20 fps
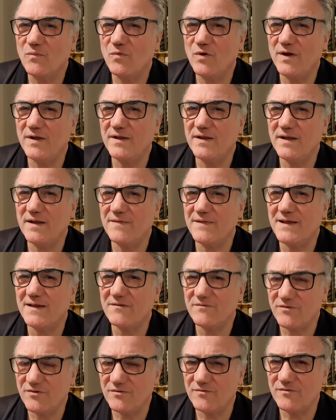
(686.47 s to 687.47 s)
when
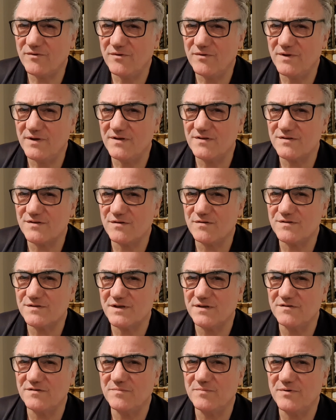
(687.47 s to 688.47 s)
that took 2 years
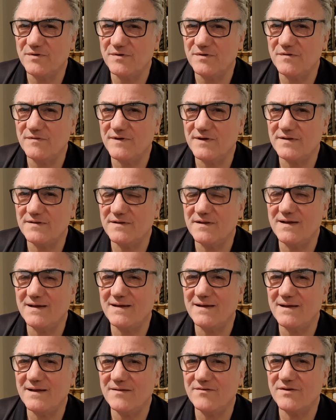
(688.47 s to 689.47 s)
also to prove,
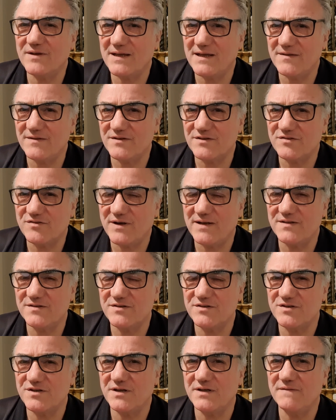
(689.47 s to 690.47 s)
I had to get the
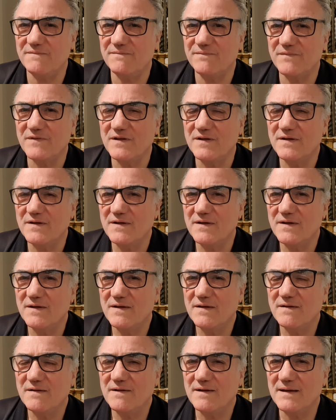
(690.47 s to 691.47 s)
strategy.
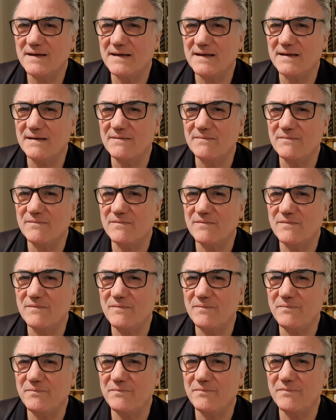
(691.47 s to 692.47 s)
In
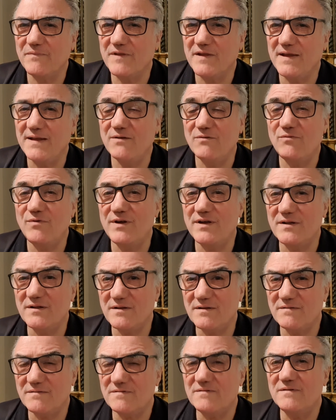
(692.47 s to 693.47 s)
a
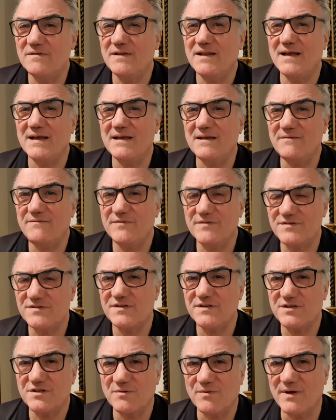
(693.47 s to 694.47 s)
real live
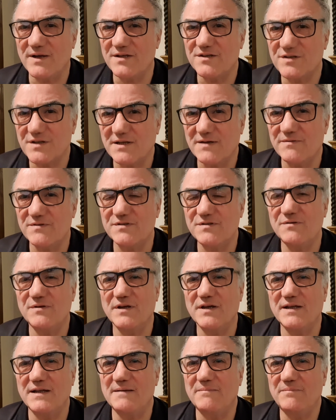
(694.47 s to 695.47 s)
situation, I was
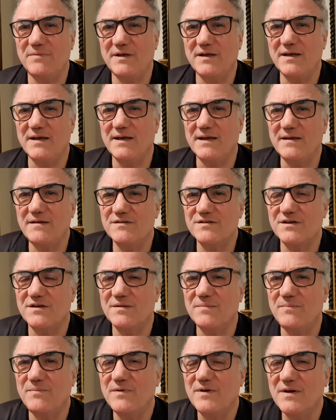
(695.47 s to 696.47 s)
doing an MBA,
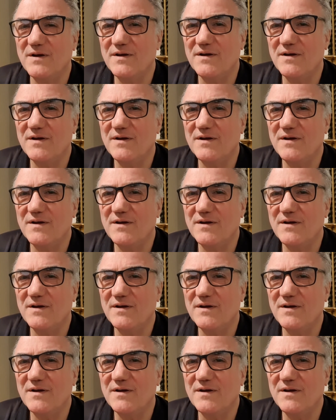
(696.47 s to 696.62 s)
so